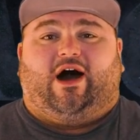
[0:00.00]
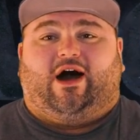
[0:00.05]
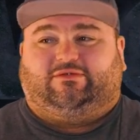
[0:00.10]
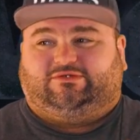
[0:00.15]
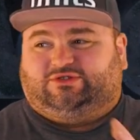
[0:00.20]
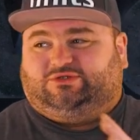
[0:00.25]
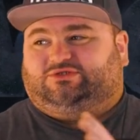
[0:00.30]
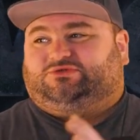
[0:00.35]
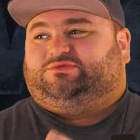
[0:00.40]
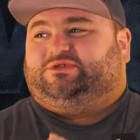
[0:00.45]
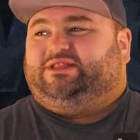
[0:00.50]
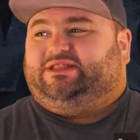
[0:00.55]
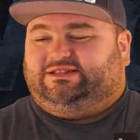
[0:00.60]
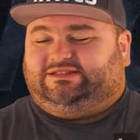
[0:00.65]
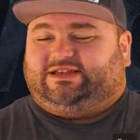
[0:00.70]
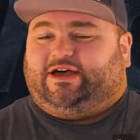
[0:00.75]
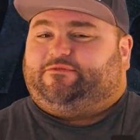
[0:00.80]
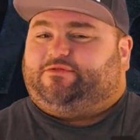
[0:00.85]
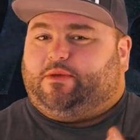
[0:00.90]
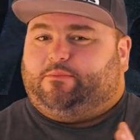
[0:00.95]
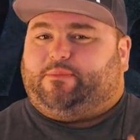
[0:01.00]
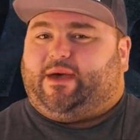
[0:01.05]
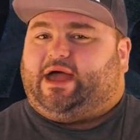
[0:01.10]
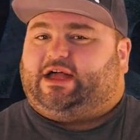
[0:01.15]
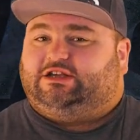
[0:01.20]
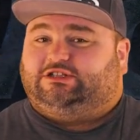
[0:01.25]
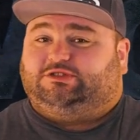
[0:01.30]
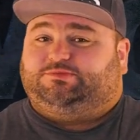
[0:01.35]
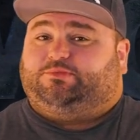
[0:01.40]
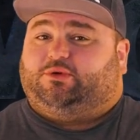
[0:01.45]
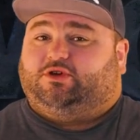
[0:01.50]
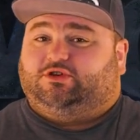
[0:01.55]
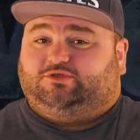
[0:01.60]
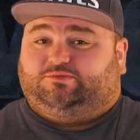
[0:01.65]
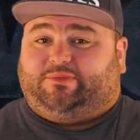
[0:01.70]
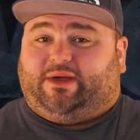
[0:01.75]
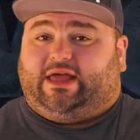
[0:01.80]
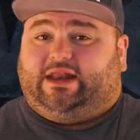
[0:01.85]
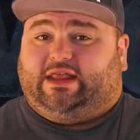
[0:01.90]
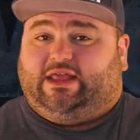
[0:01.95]
So it's really tough to back a Spurs
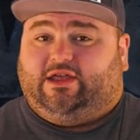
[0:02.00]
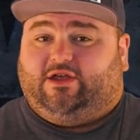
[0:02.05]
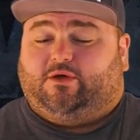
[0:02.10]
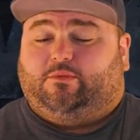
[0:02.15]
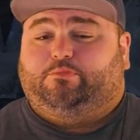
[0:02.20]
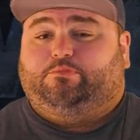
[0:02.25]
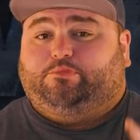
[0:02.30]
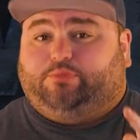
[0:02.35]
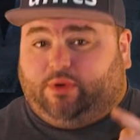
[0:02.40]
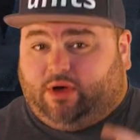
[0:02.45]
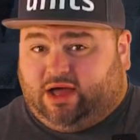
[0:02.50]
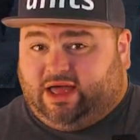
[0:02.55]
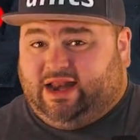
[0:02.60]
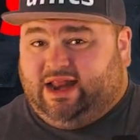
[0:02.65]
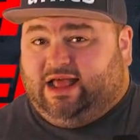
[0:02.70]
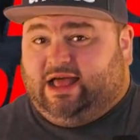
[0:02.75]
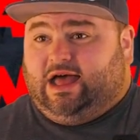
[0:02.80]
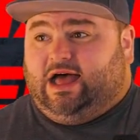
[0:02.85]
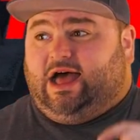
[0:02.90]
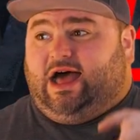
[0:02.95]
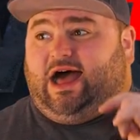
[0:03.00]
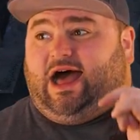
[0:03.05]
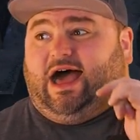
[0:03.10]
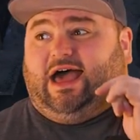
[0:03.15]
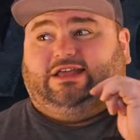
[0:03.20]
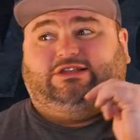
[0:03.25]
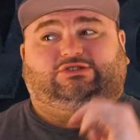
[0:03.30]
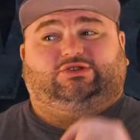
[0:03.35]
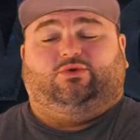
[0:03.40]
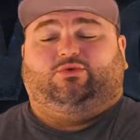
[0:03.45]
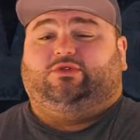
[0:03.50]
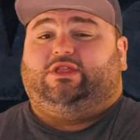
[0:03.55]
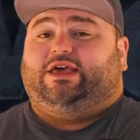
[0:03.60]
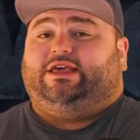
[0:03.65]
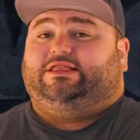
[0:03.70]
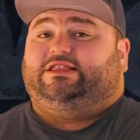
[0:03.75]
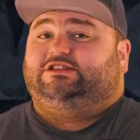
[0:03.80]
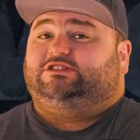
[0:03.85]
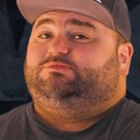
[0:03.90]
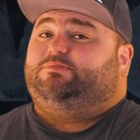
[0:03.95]
bet here, but I don't
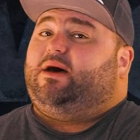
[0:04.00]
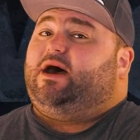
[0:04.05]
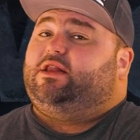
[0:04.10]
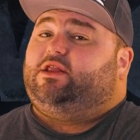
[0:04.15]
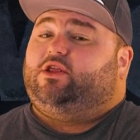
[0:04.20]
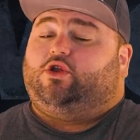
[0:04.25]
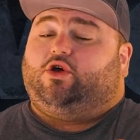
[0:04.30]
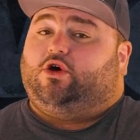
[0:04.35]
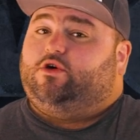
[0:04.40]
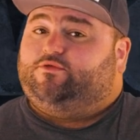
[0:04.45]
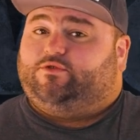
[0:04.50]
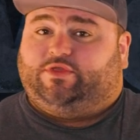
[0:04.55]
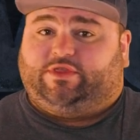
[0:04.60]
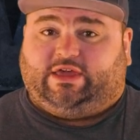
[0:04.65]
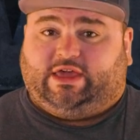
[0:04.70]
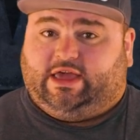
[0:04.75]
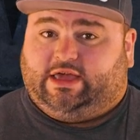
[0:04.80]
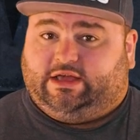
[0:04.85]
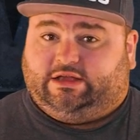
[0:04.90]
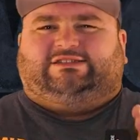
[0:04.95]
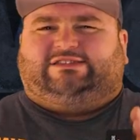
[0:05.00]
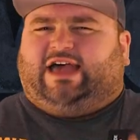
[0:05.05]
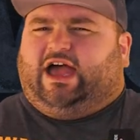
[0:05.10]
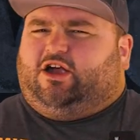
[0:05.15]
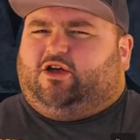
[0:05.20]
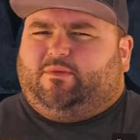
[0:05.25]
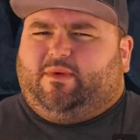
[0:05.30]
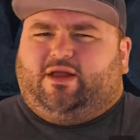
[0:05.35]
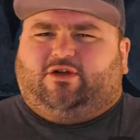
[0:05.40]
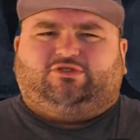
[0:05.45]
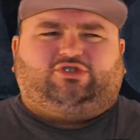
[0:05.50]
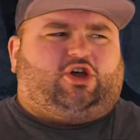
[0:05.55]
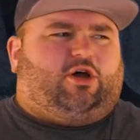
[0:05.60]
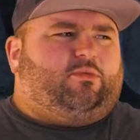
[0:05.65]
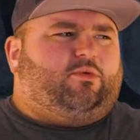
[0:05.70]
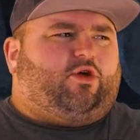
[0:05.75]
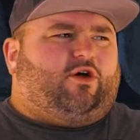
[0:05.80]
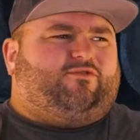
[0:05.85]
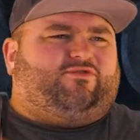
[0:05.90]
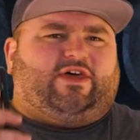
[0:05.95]
like this spot at all for the Kings. Sacramento's
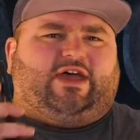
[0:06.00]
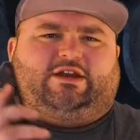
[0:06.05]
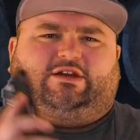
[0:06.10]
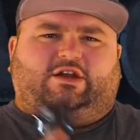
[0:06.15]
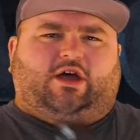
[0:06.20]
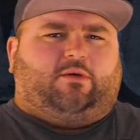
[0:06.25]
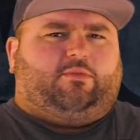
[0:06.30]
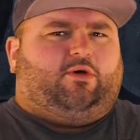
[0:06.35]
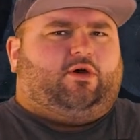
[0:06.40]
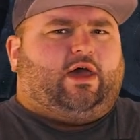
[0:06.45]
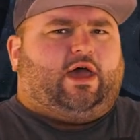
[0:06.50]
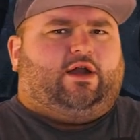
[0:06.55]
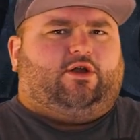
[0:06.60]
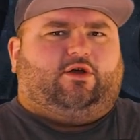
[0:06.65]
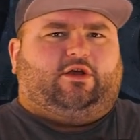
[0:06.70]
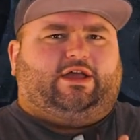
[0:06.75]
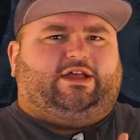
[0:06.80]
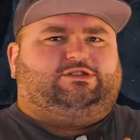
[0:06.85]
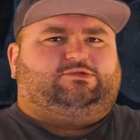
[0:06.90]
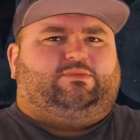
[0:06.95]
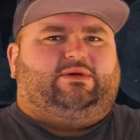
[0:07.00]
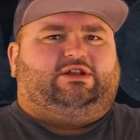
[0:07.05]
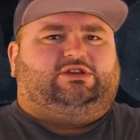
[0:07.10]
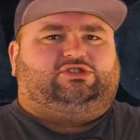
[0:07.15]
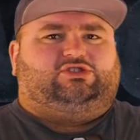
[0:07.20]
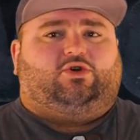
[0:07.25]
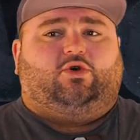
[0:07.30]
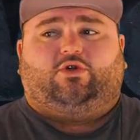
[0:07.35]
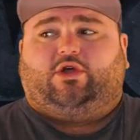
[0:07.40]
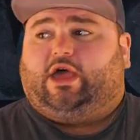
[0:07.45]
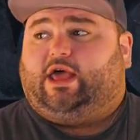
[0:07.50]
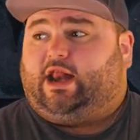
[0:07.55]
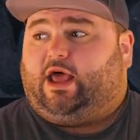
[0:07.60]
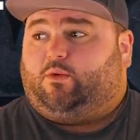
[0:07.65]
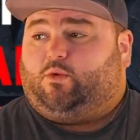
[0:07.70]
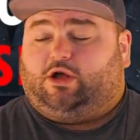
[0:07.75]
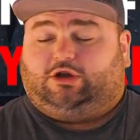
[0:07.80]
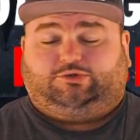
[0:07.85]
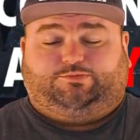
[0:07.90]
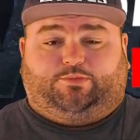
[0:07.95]
coming off that doubleheader against Minnesota, and I
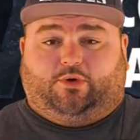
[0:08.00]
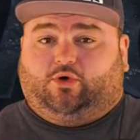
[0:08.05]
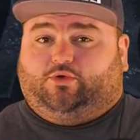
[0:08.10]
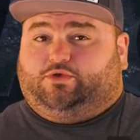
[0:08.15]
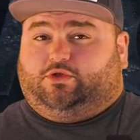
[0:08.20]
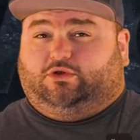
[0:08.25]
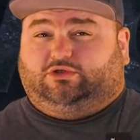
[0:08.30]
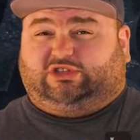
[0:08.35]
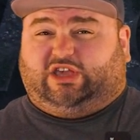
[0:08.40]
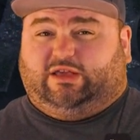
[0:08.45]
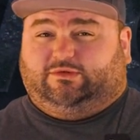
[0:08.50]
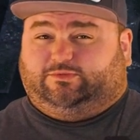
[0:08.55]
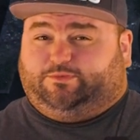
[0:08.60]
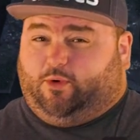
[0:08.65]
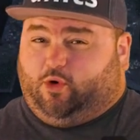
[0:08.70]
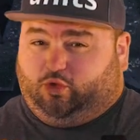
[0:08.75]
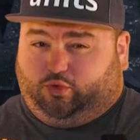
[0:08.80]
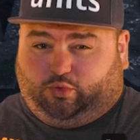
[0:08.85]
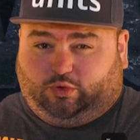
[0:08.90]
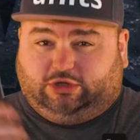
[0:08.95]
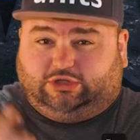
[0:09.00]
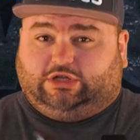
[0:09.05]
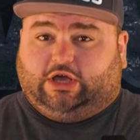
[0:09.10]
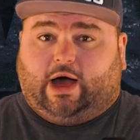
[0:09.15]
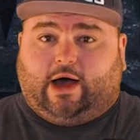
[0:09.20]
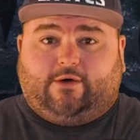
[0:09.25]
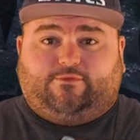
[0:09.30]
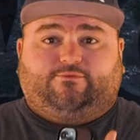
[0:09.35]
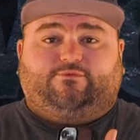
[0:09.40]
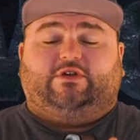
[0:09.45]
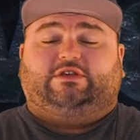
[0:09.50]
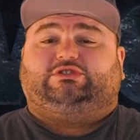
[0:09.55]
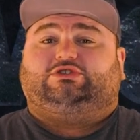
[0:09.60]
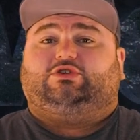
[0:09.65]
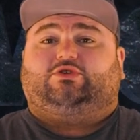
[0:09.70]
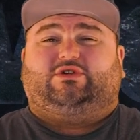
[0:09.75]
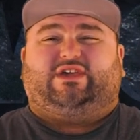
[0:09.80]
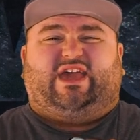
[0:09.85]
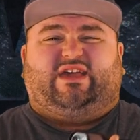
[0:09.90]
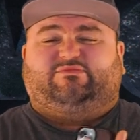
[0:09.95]
watched both those games. Both were tough
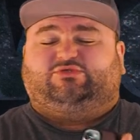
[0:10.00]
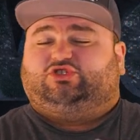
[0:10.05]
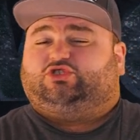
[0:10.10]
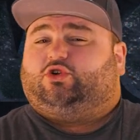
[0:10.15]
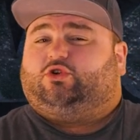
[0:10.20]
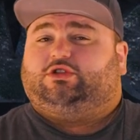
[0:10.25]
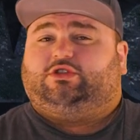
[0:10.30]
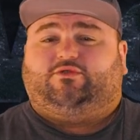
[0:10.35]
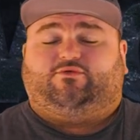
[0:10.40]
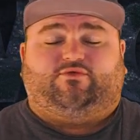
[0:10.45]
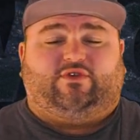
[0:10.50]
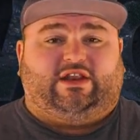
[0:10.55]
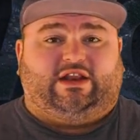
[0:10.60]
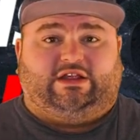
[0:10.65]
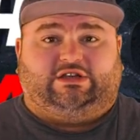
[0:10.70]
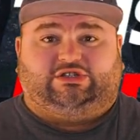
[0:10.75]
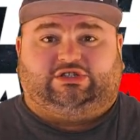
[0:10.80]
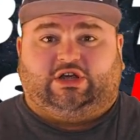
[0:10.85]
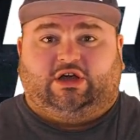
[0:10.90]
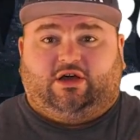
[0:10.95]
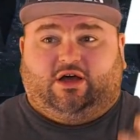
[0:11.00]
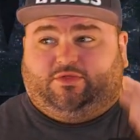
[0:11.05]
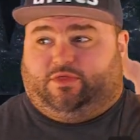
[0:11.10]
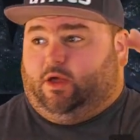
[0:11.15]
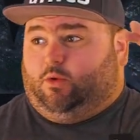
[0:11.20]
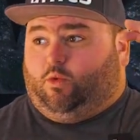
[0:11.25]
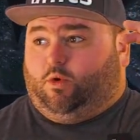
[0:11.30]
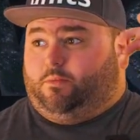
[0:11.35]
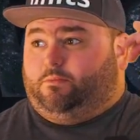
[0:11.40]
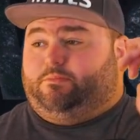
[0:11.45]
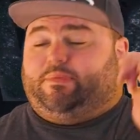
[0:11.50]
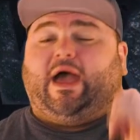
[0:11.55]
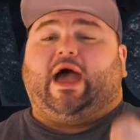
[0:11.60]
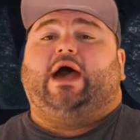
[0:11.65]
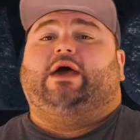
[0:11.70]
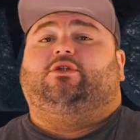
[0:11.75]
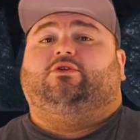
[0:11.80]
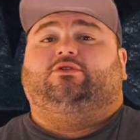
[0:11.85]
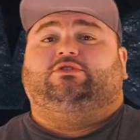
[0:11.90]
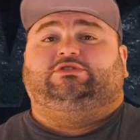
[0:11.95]
physical games start to finish. They were
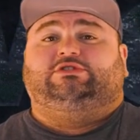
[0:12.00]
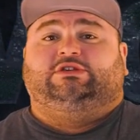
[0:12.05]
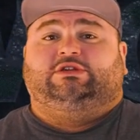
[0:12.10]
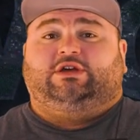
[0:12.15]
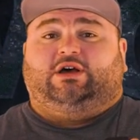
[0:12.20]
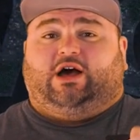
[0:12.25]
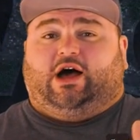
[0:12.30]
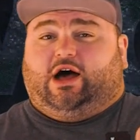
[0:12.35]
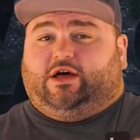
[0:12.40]
battles.